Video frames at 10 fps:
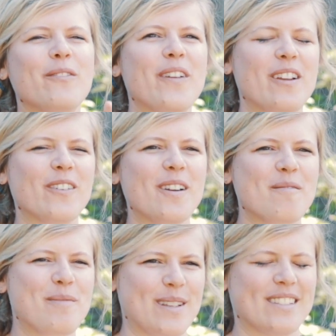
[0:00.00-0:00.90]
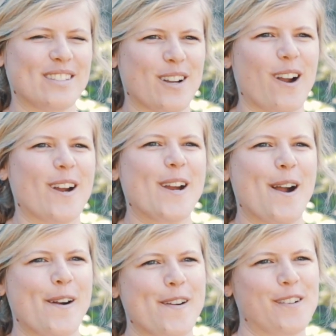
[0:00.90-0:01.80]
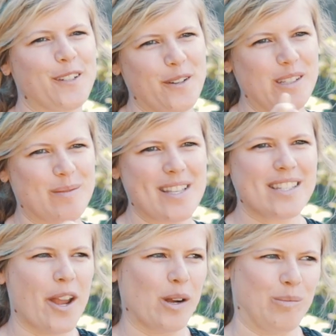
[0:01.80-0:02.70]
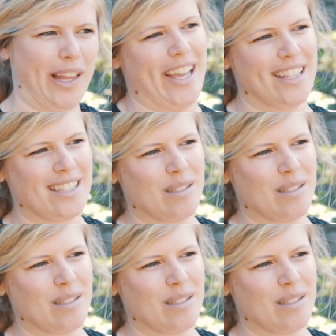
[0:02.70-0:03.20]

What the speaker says: favorite pieces of art are Tony Smith's airplane